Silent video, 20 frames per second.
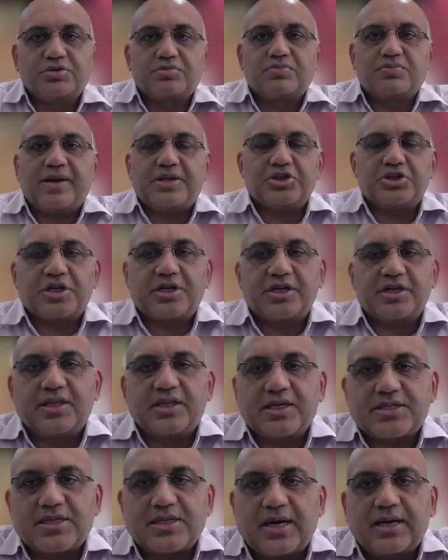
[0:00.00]
mentioned in the
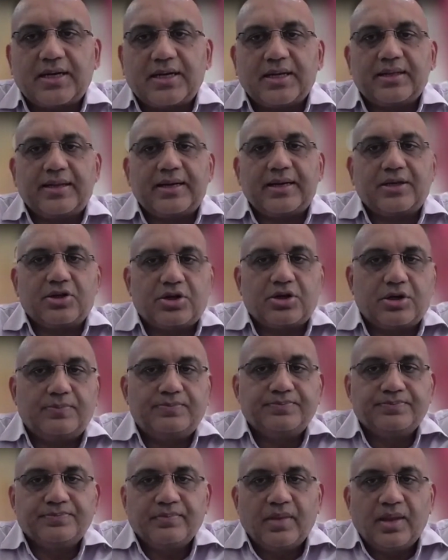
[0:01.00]
starting, that
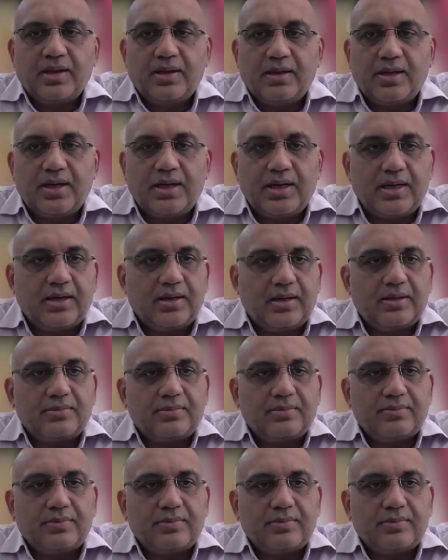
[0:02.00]
uh,